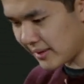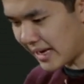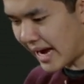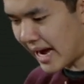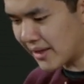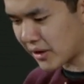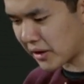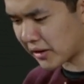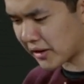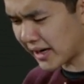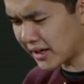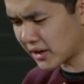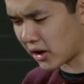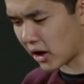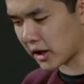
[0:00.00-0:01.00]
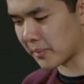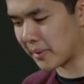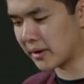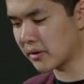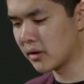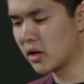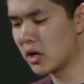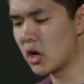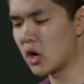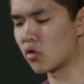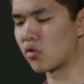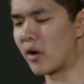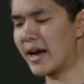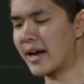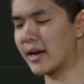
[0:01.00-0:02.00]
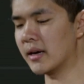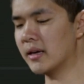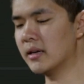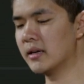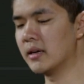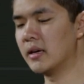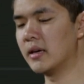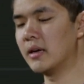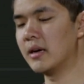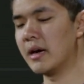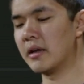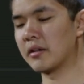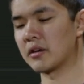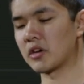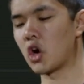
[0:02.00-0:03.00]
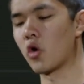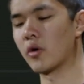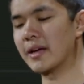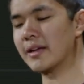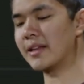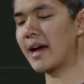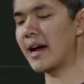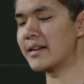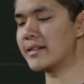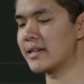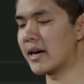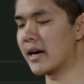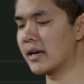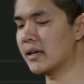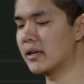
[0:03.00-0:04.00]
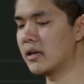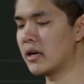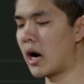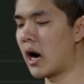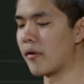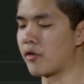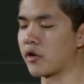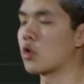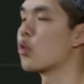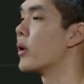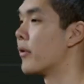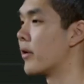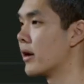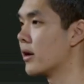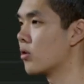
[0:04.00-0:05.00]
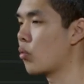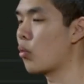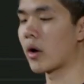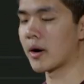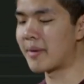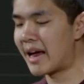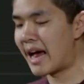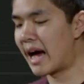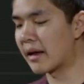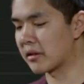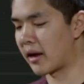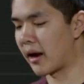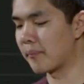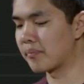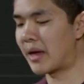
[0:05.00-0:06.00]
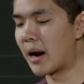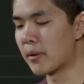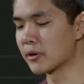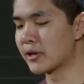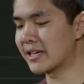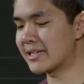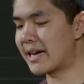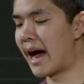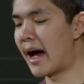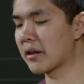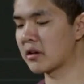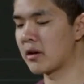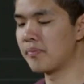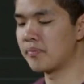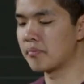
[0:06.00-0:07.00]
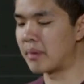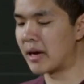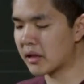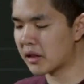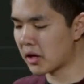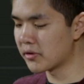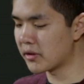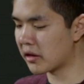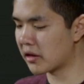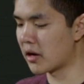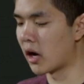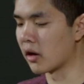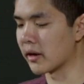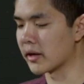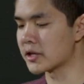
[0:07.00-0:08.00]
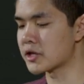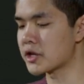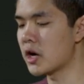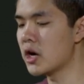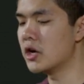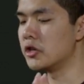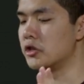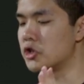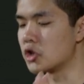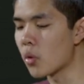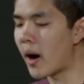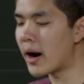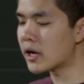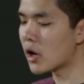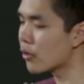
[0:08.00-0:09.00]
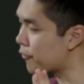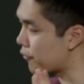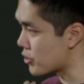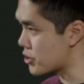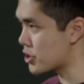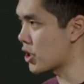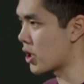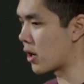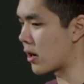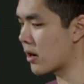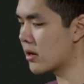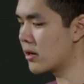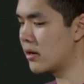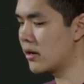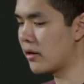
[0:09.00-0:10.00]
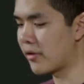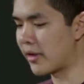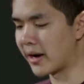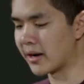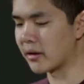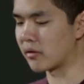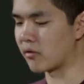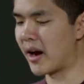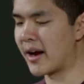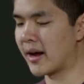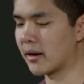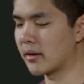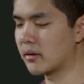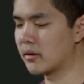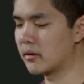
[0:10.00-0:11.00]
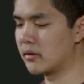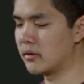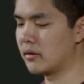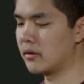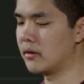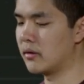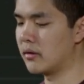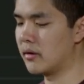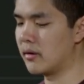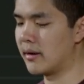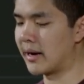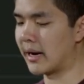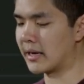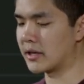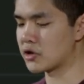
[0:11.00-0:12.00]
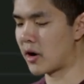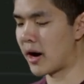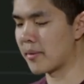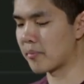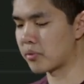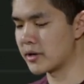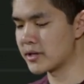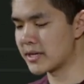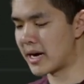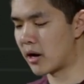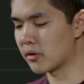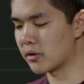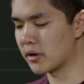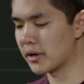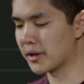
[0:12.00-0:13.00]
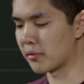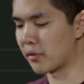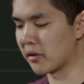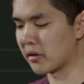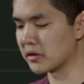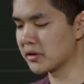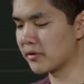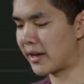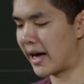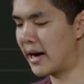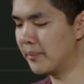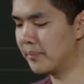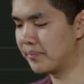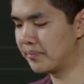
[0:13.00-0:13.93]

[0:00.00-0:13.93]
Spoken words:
And the second argument, rain, is encoding the idea of the query. What am I asking? I would like to ask, based on this knowledge, do I know for sure that it is raining? And I can try and print out the result of that.